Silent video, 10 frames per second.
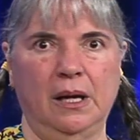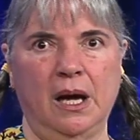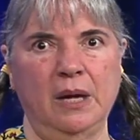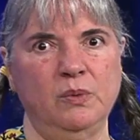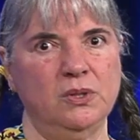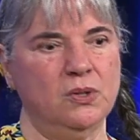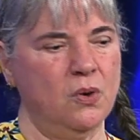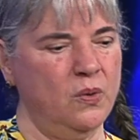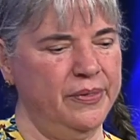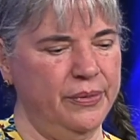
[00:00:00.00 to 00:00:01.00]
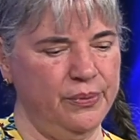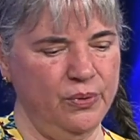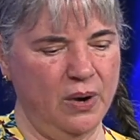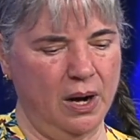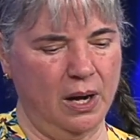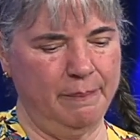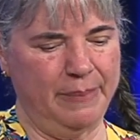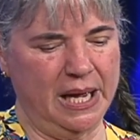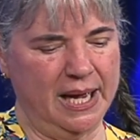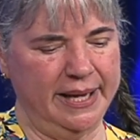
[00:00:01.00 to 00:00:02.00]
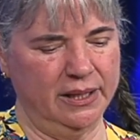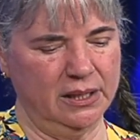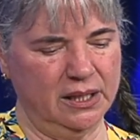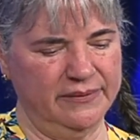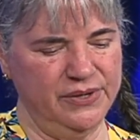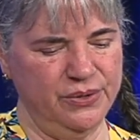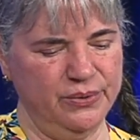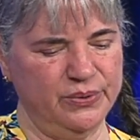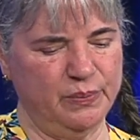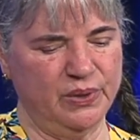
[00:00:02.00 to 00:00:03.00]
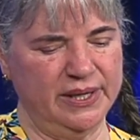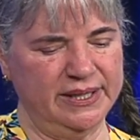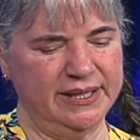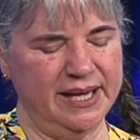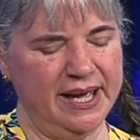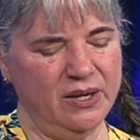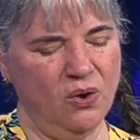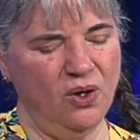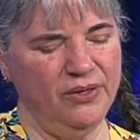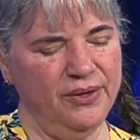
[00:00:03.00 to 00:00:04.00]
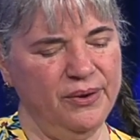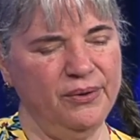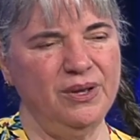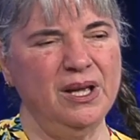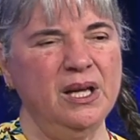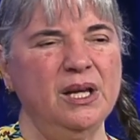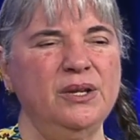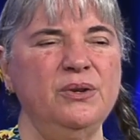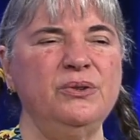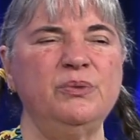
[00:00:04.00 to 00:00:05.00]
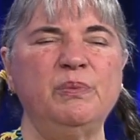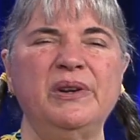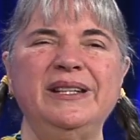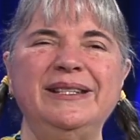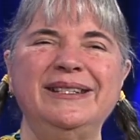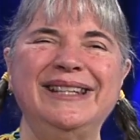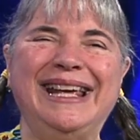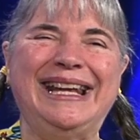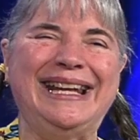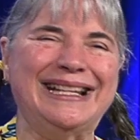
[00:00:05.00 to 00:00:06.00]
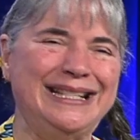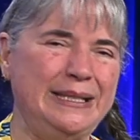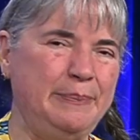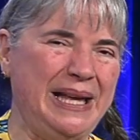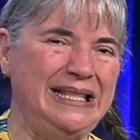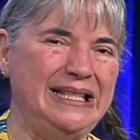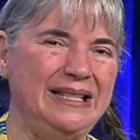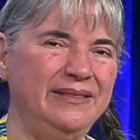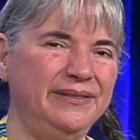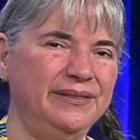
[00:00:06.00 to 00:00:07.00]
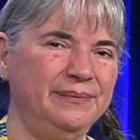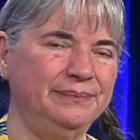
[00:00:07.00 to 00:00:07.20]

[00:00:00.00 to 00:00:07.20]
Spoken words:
I was going through a pile of newsprint, and although newsprint is inexpensive,